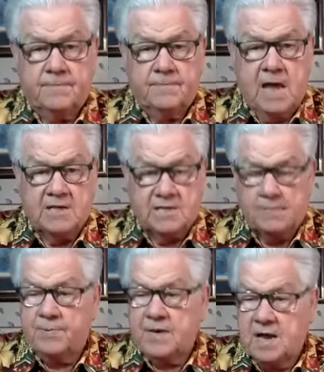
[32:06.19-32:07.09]
Mm-hmm. I
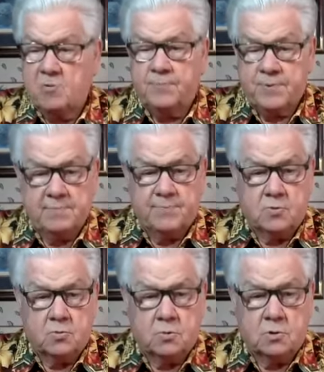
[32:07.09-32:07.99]
simply help
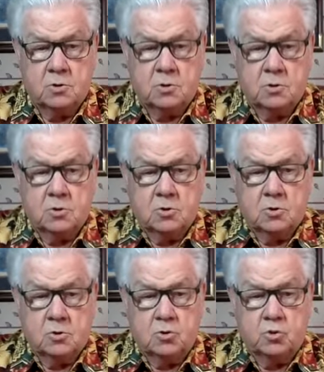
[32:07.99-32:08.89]
people
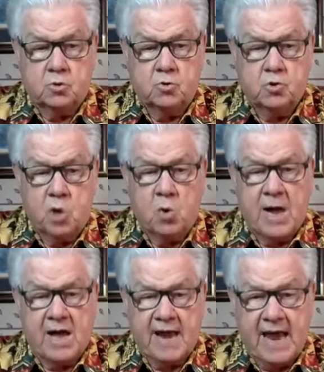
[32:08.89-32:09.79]
to know
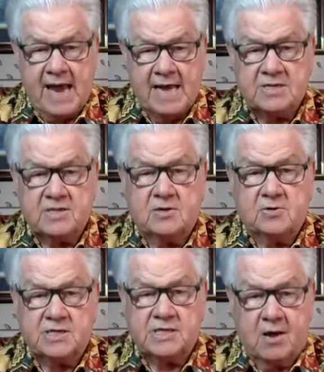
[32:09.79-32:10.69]
how to ask their
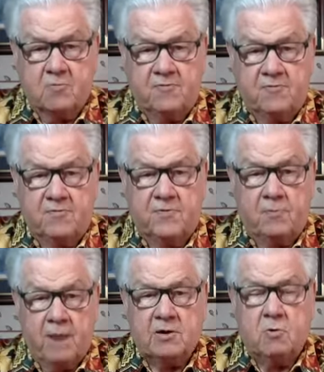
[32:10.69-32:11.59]
self the
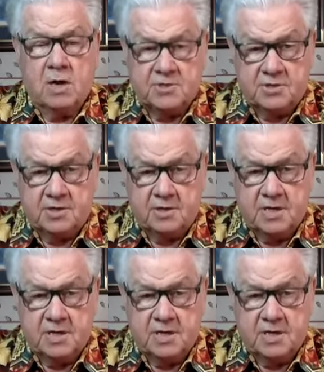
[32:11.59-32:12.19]
right questions.